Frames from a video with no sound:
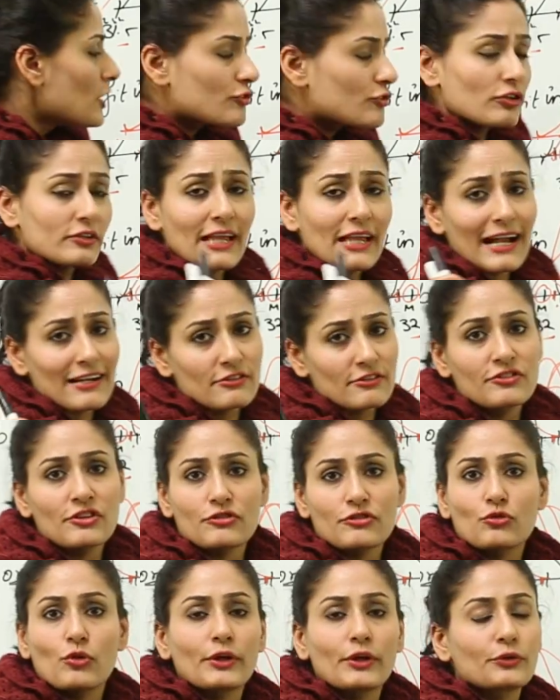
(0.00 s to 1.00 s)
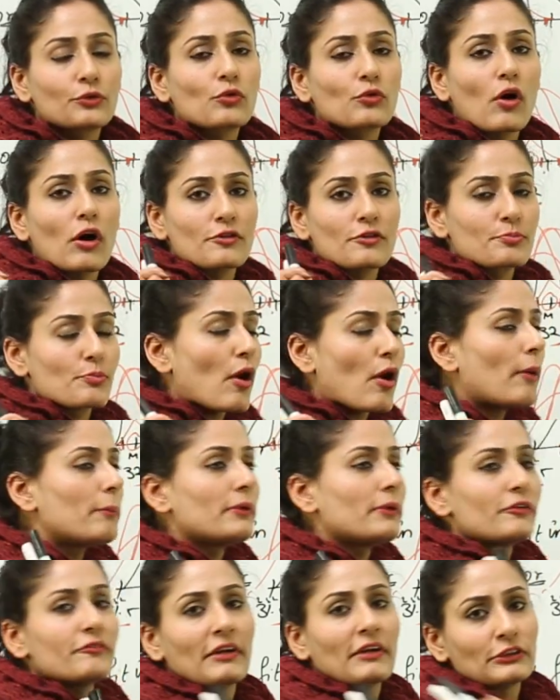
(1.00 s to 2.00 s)
So that's just going to cause
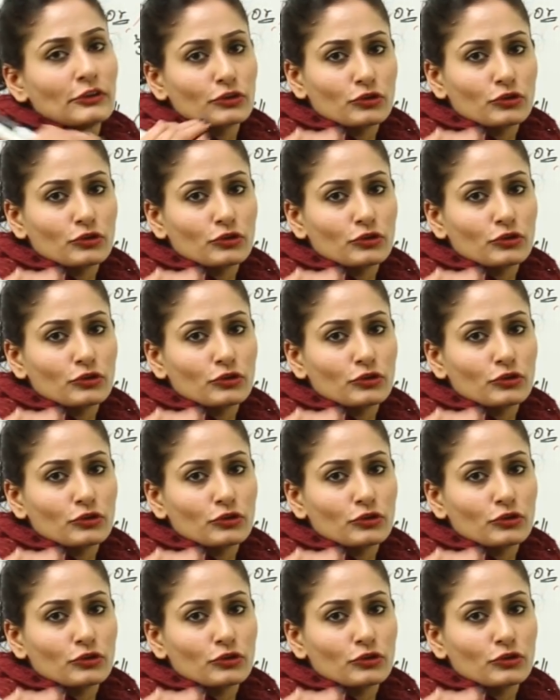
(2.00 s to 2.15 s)
problem when